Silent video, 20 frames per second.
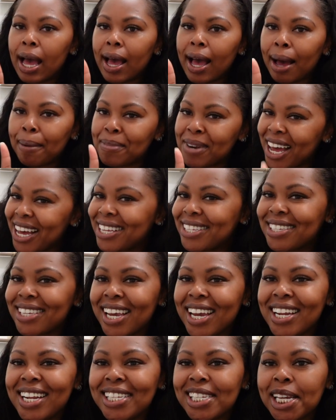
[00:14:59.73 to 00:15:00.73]
I'm not
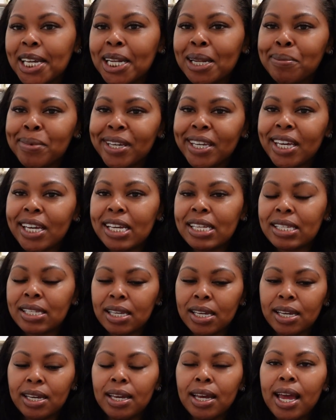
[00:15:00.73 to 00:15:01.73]
saying it's going to be
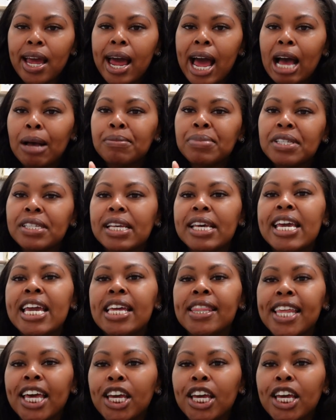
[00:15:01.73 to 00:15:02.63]
easy. I'm saying